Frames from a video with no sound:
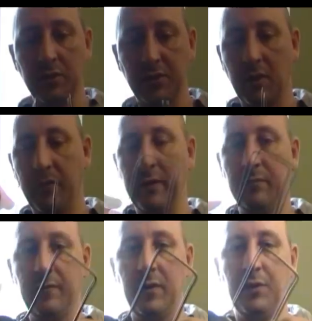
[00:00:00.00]
blocks,
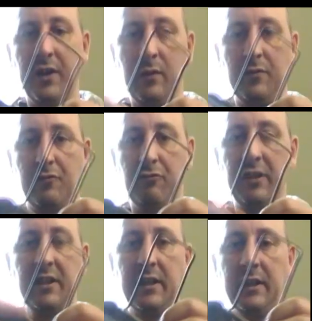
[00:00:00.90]
I've even filled that up
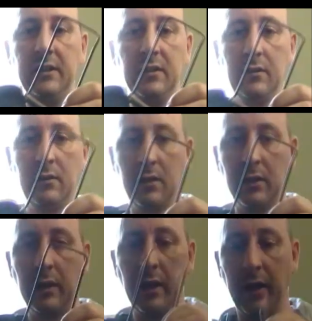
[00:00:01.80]
with green heat,
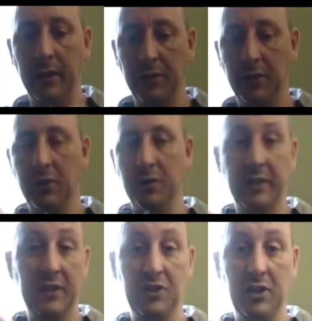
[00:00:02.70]
and you can
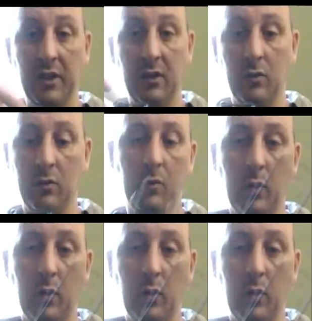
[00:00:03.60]
use that gel